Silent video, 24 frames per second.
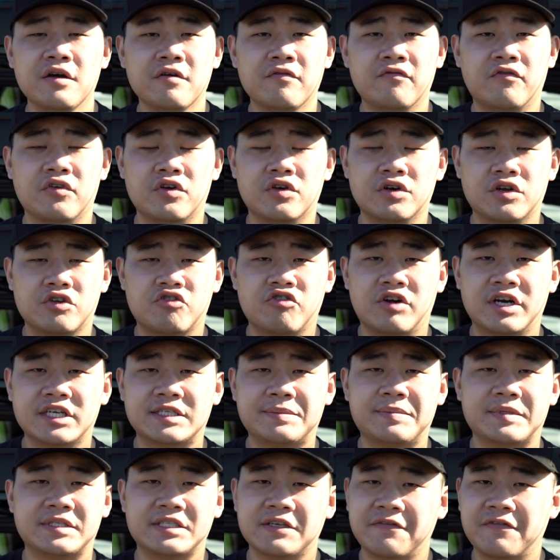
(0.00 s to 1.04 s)
For Unitronic
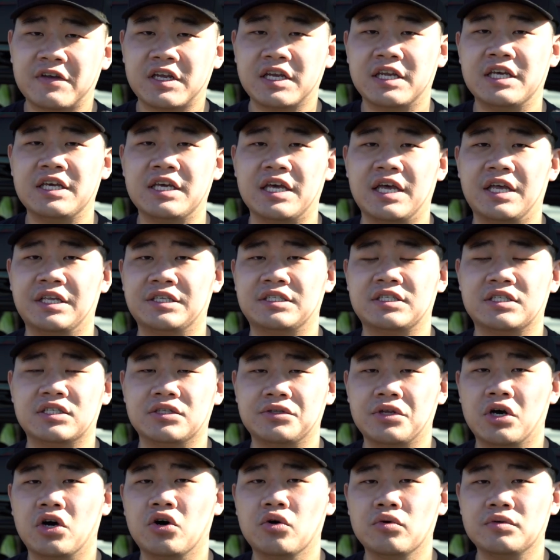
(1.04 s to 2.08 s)
specifically, it's
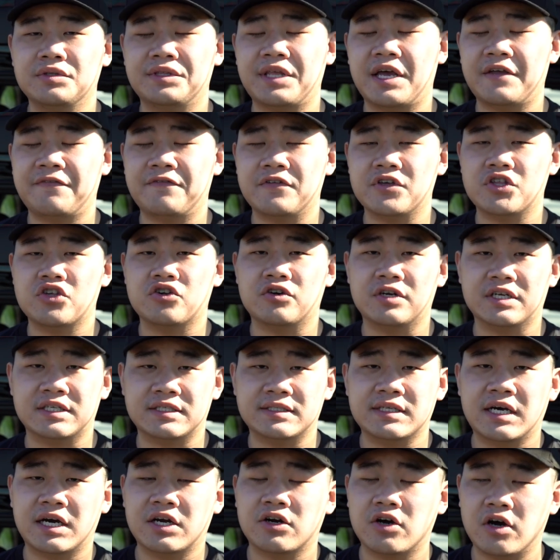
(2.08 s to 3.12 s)
no, that feature is
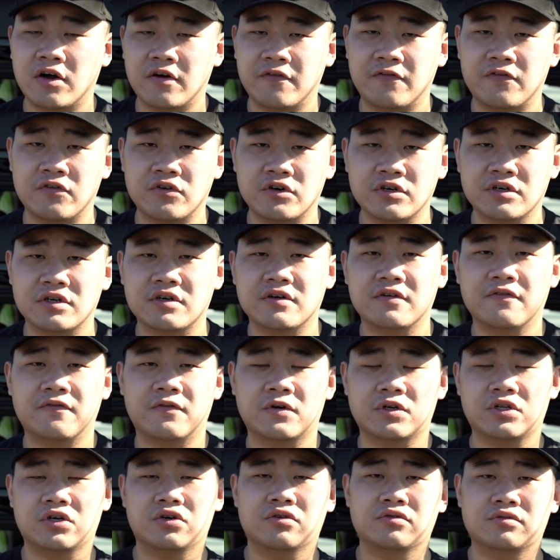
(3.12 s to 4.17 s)
not offered for
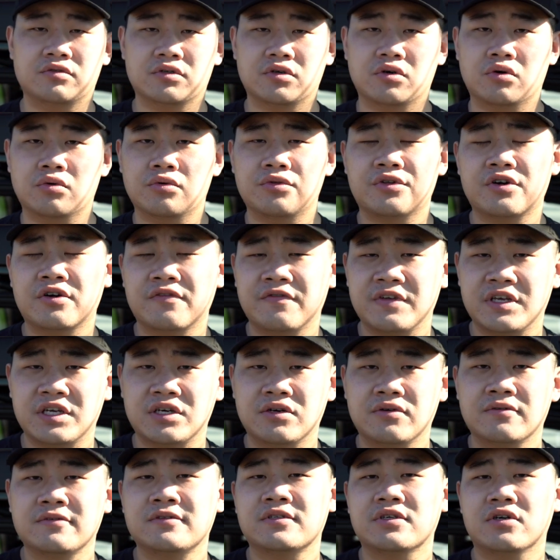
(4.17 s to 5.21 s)
those older
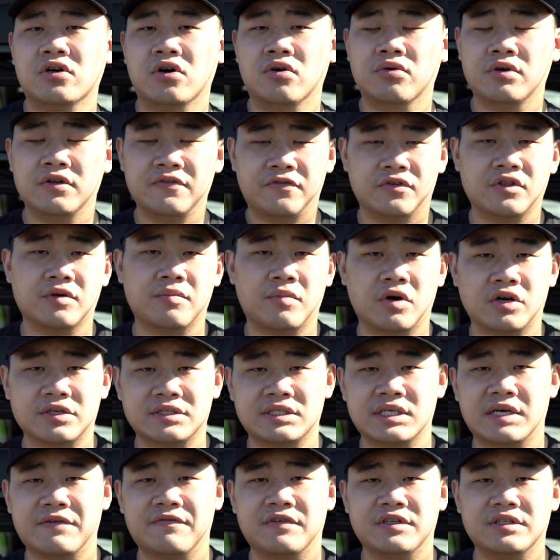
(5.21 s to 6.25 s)
vehicles, only for the Mark
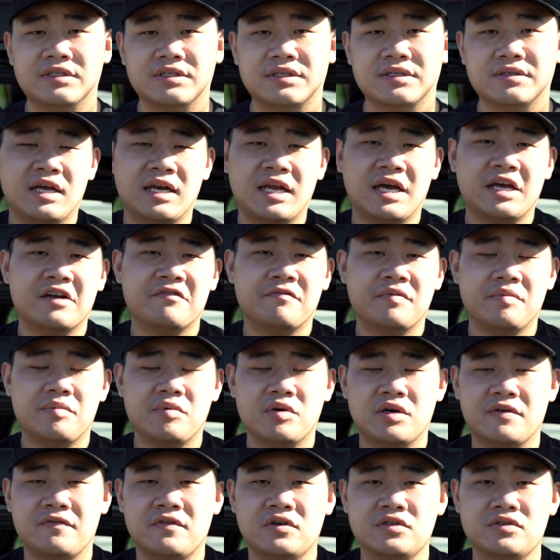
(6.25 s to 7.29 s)
7s. A lot of people
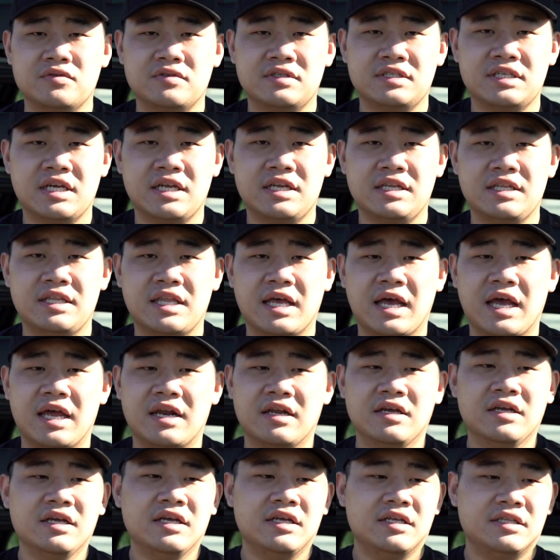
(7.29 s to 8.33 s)
have also said that
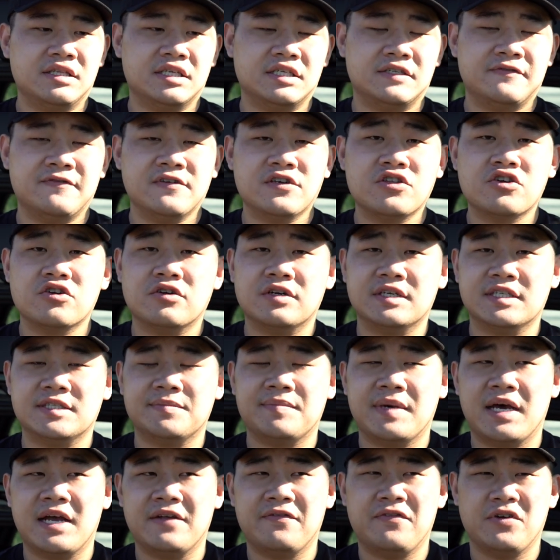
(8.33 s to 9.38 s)
this feature is
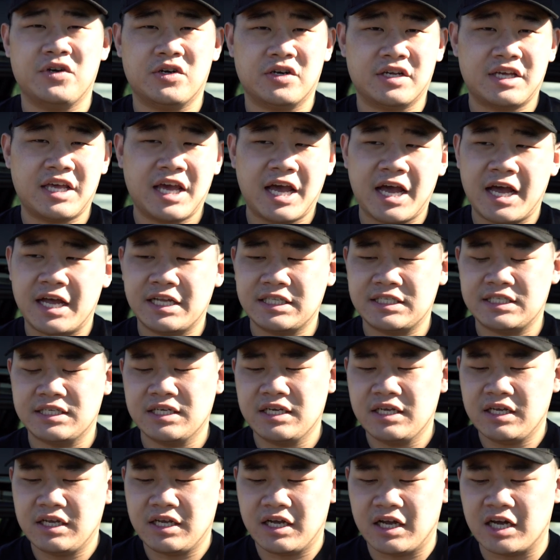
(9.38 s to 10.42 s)
bad for your cats
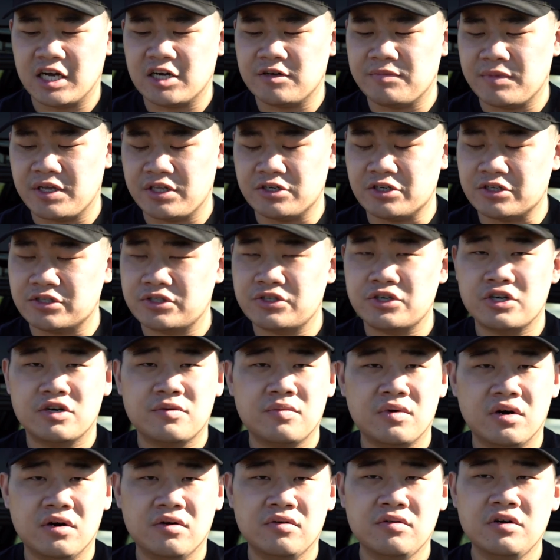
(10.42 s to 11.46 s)
and your
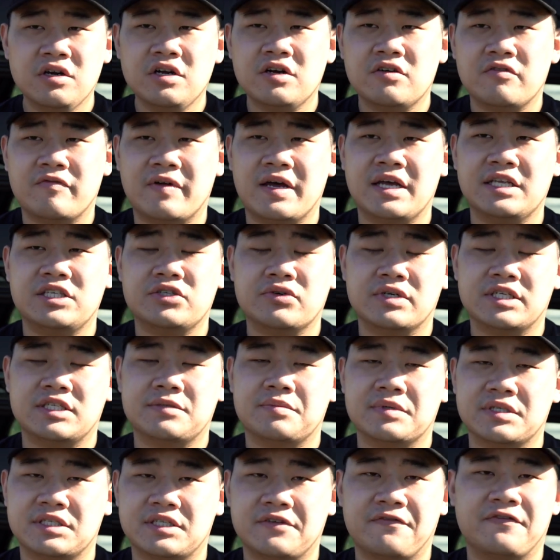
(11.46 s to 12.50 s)
turbo, right? So I
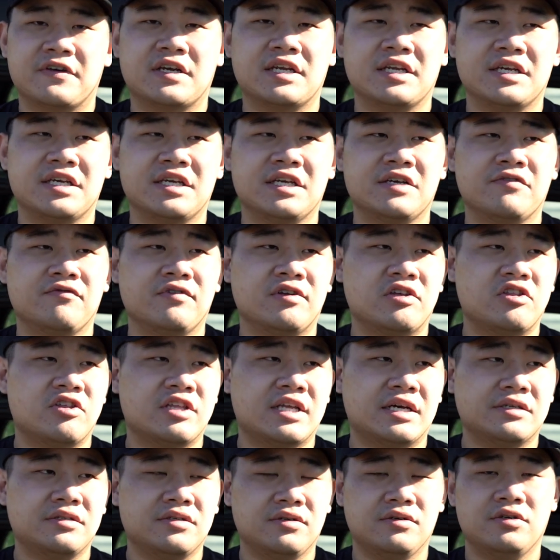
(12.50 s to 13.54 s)
specifically reached
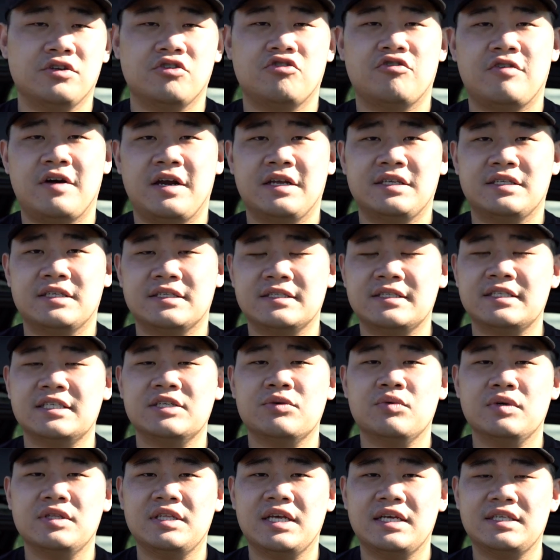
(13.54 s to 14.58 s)
out to Unitronic and see
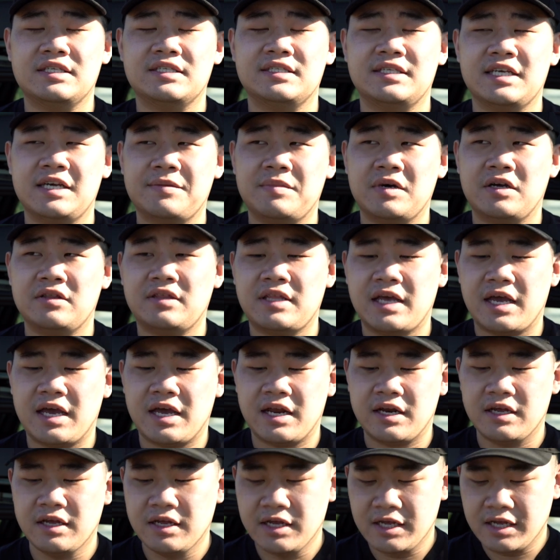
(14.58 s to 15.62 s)
what they had to say about
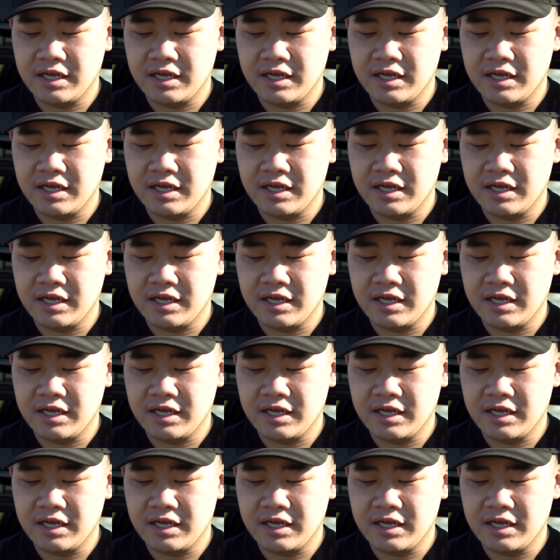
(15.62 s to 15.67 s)
that.